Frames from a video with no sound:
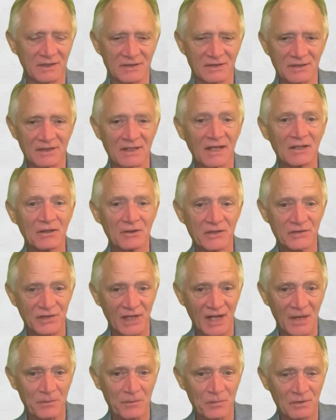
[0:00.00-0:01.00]
It's another
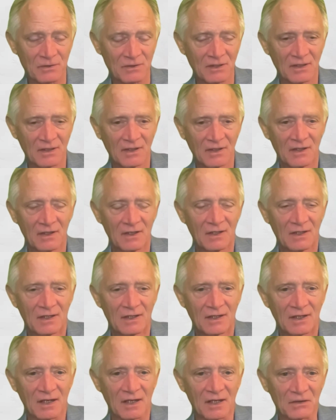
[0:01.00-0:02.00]
example
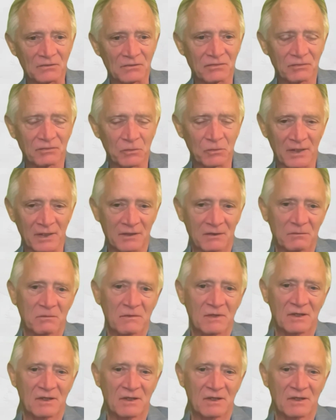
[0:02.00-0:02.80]
of what